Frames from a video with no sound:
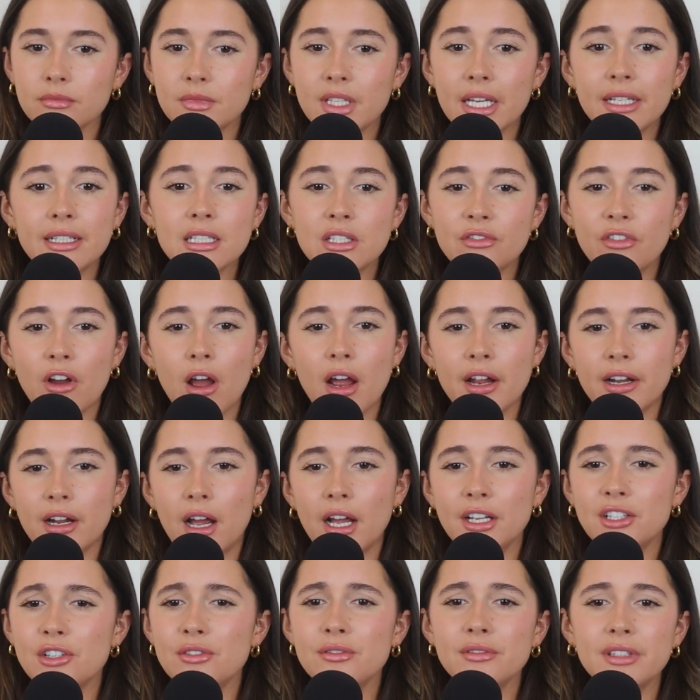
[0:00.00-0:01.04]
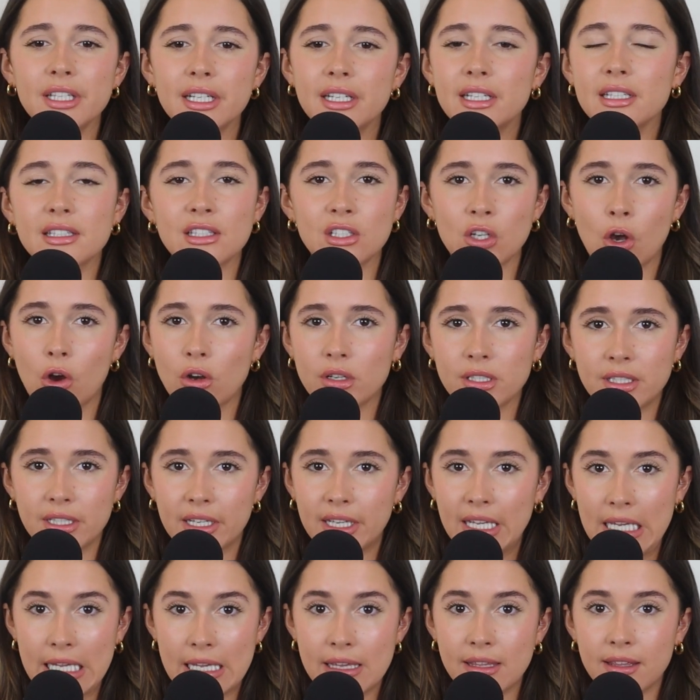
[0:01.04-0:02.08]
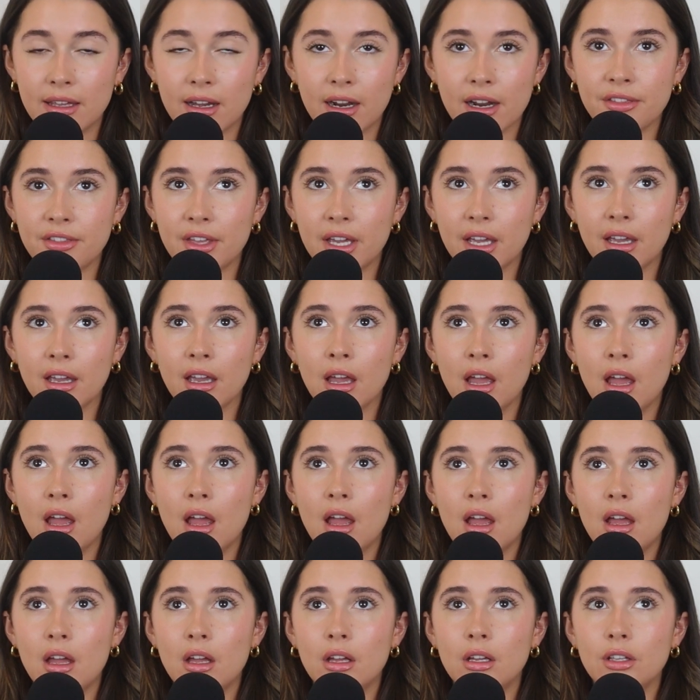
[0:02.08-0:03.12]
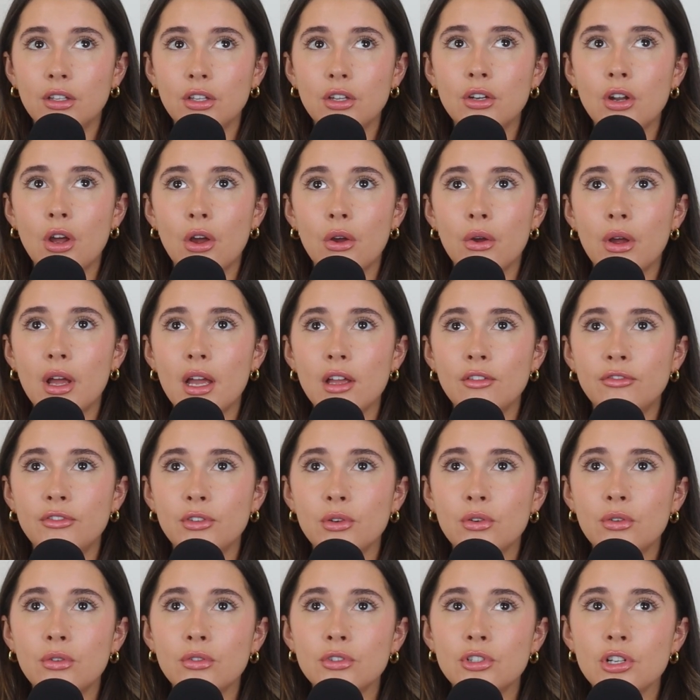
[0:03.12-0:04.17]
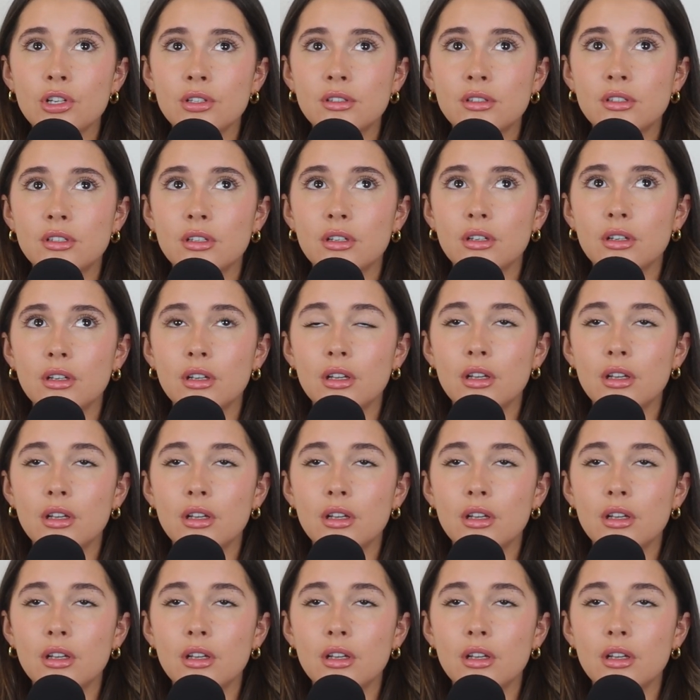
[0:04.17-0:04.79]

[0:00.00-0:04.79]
then it's fine. I don't think it's toxic either. I think, if you're just